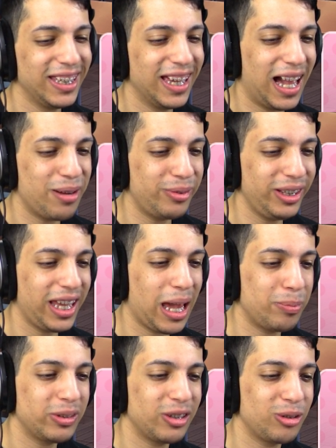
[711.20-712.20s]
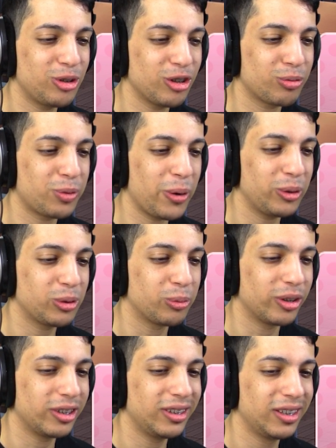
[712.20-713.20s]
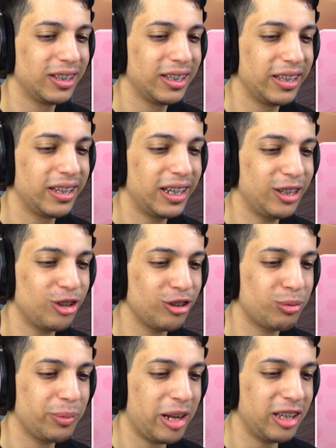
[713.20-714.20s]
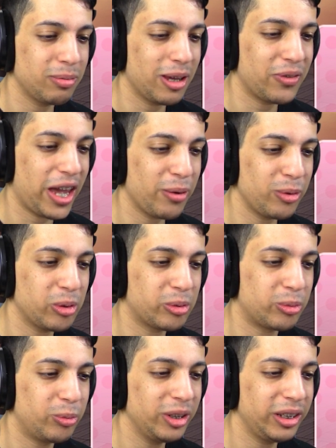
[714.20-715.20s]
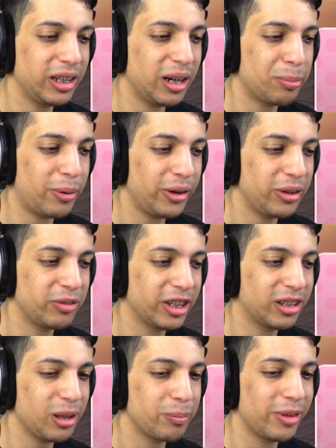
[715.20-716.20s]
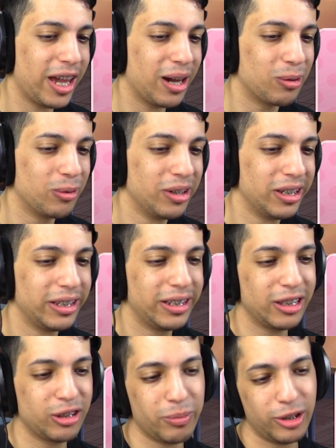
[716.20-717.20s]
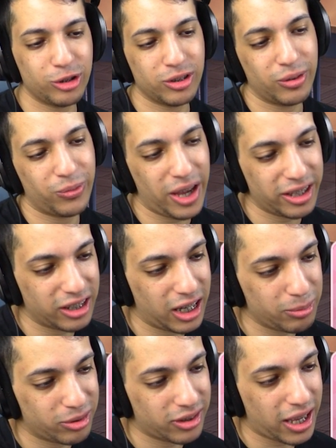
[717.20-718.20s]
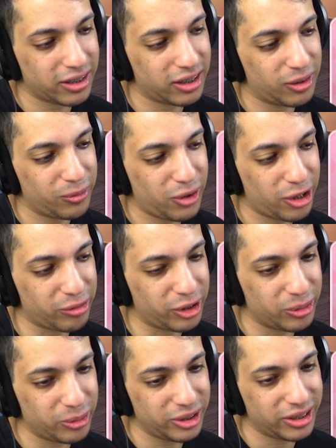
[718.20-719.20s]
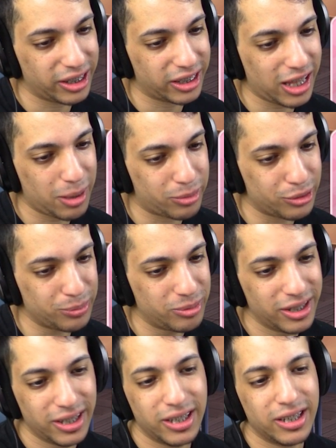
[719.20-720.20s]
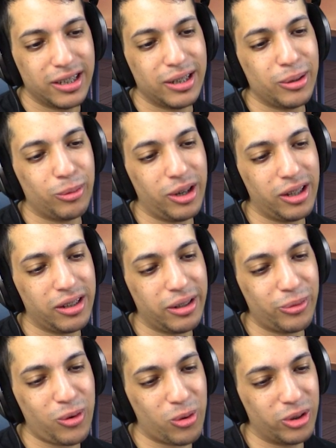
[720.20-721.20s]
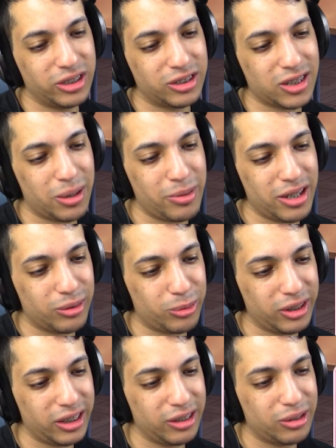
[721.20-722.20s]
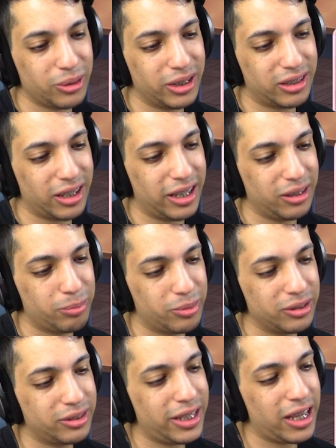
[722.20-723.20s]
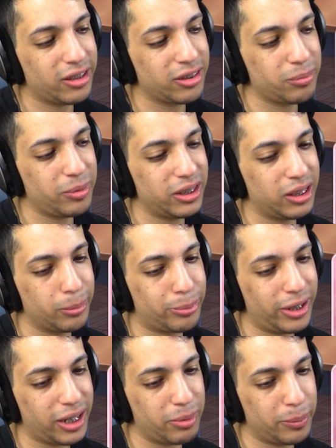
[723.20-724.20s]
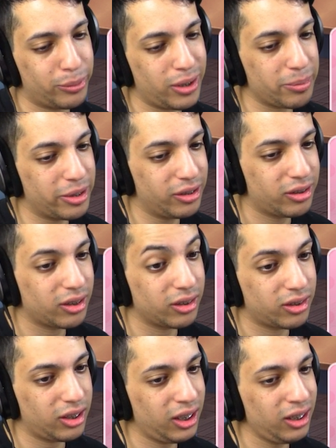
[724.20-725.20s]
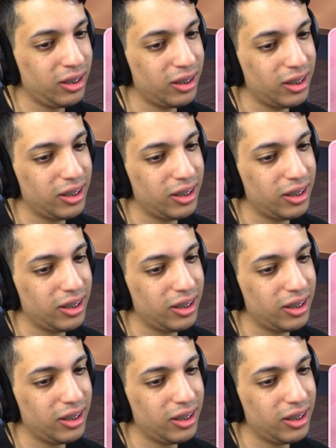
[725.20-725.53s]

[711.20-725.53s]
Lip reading: I'm really happy that you just wrote one. It just reminds me of how you're really a part of the club now. Not to mention the fact that I'm standing in front of you in the club room. Well, of course, I'm not really into it yet, but that doesn't mean I'll break my promise, see?